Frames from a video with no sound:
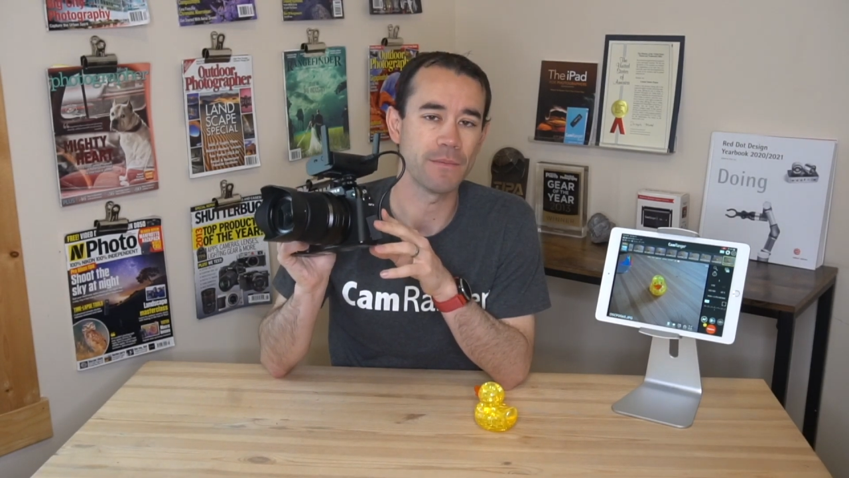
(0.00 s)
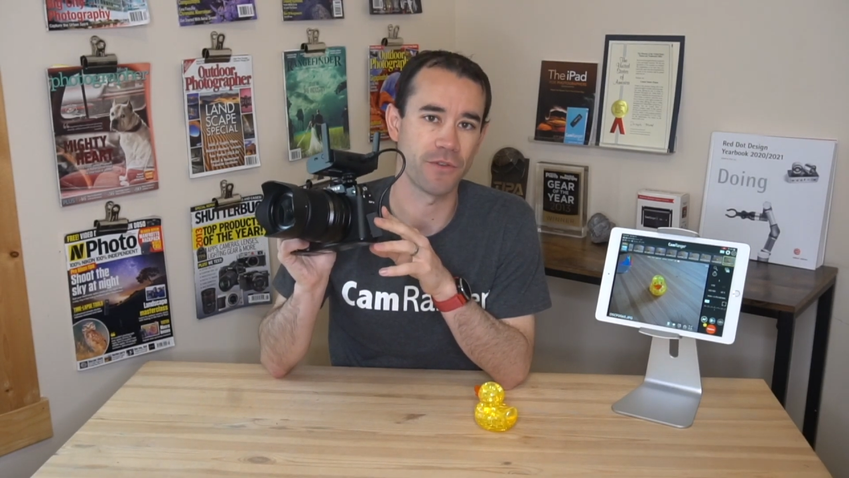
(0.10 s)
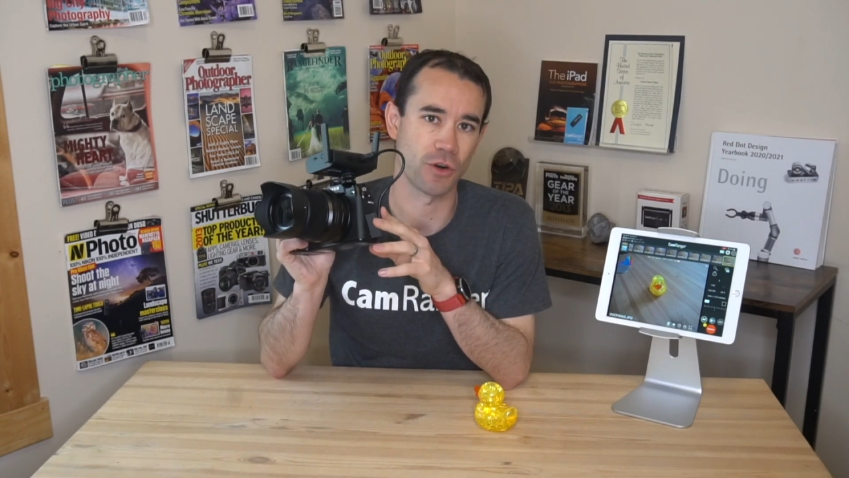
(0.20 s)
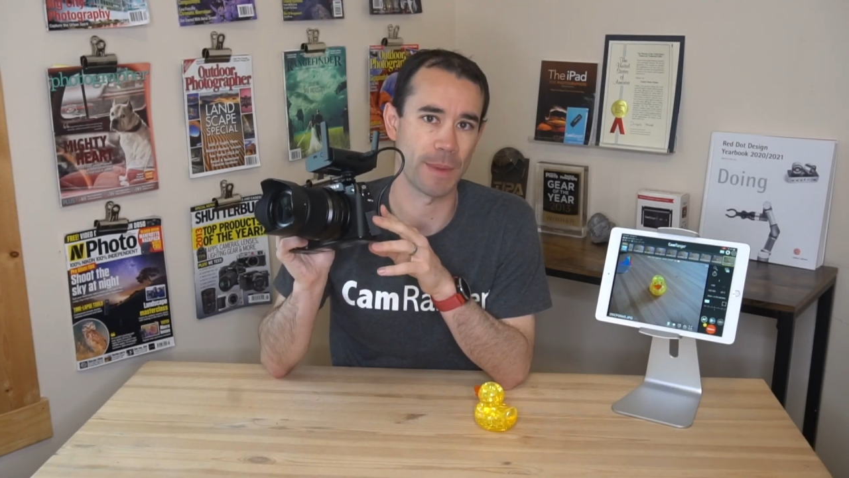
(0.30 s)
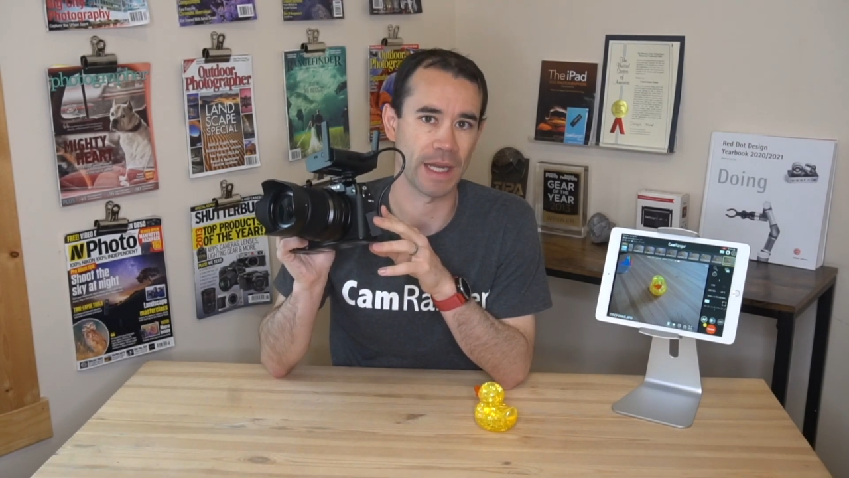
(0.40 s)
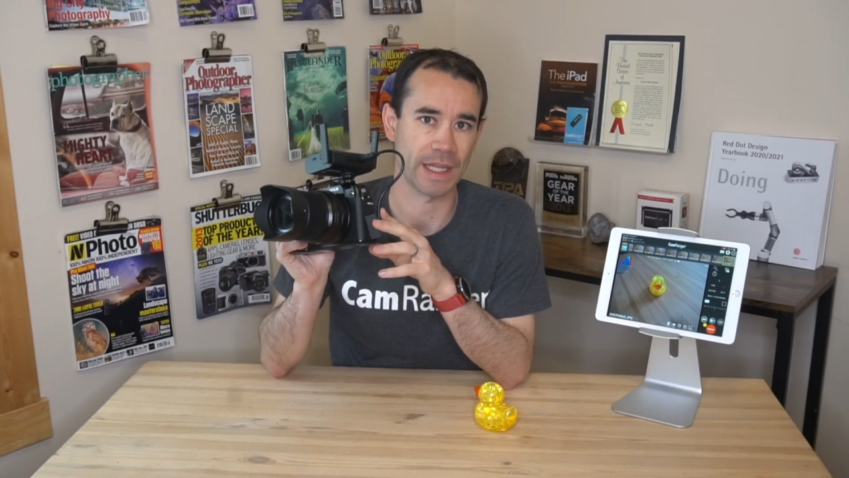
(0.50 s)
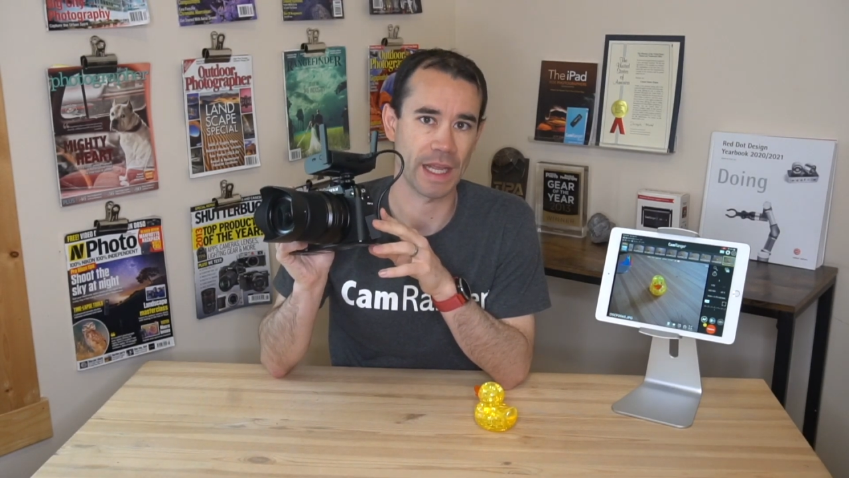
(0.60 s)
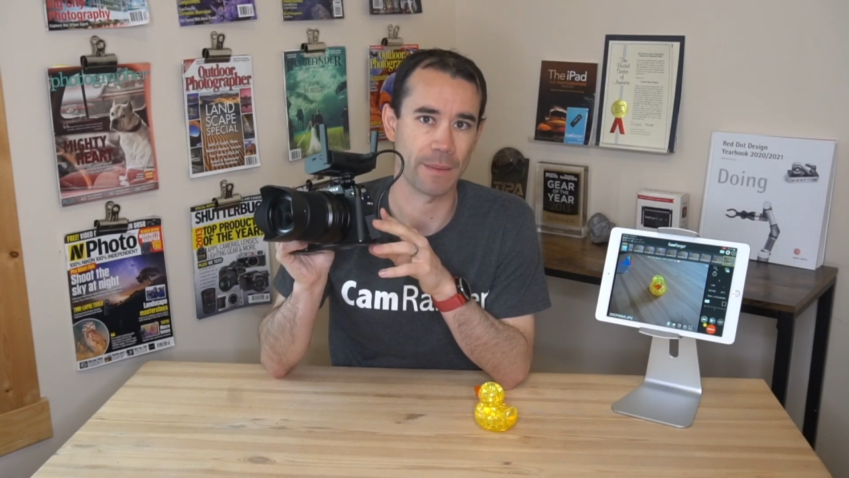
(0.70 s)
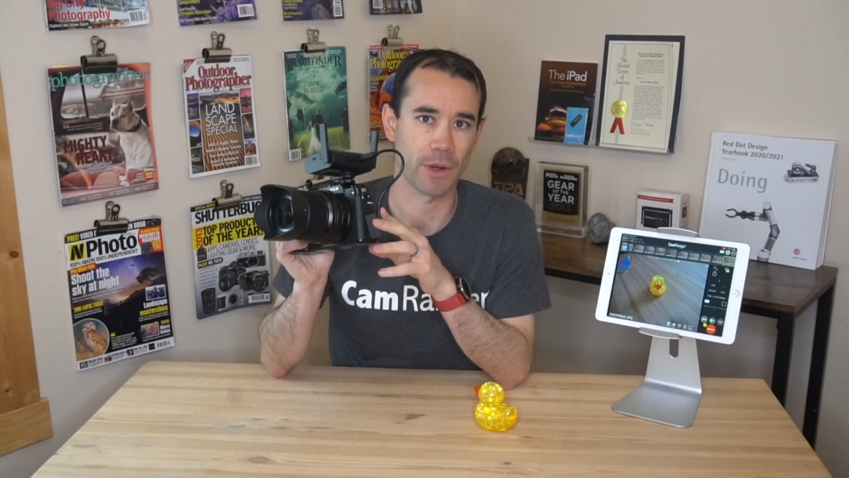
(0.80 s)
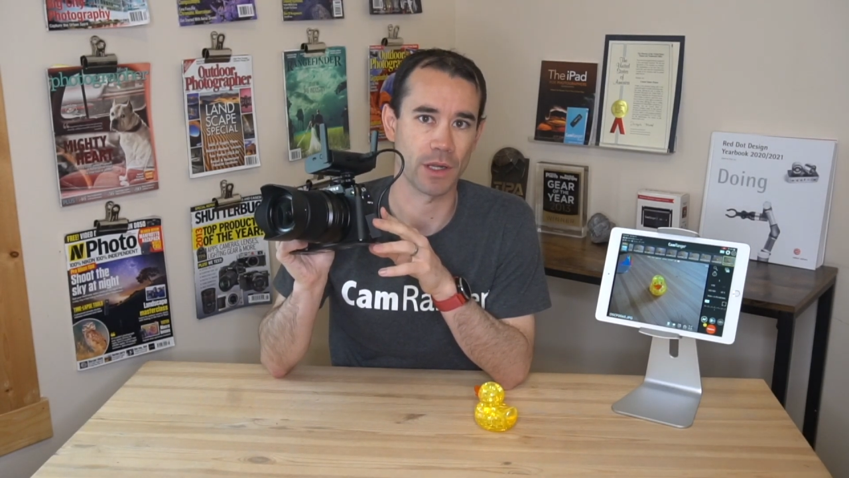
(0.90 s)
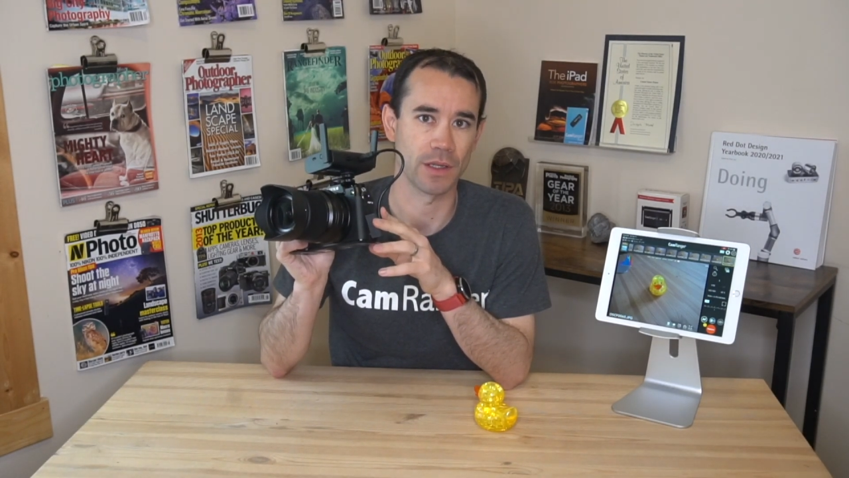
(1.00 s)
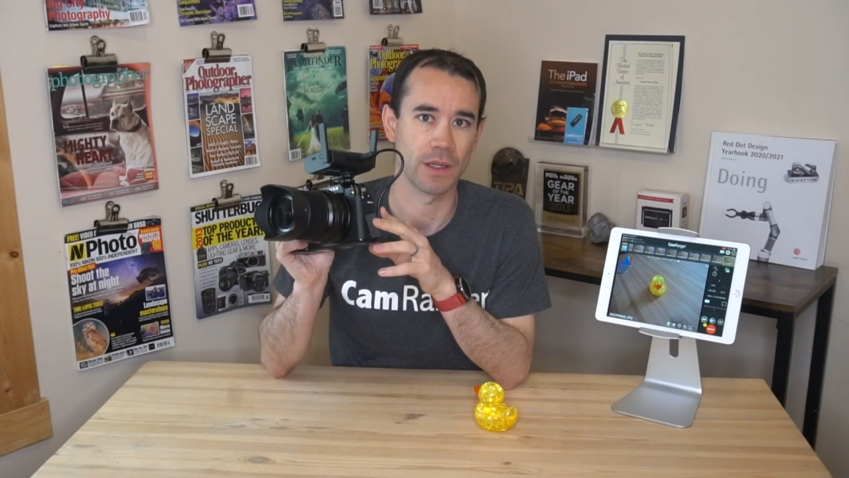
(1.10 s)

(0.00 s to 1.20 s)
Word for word: format camera.